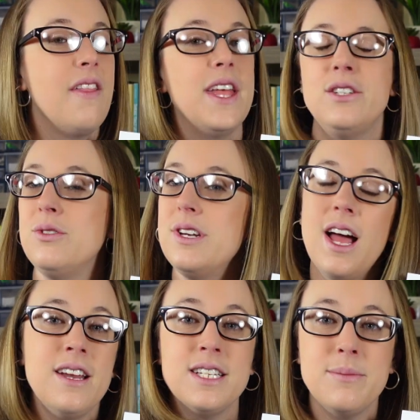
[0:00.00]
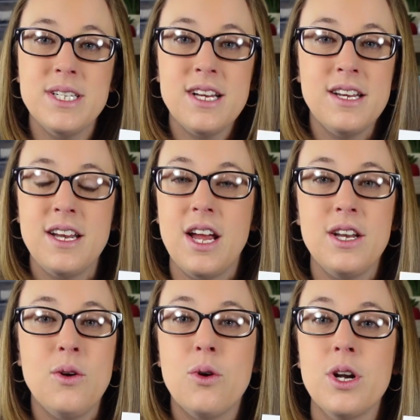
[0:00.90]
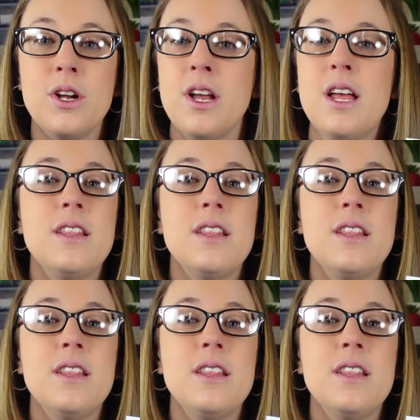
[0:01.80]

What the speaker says: They do not need to be done in any order.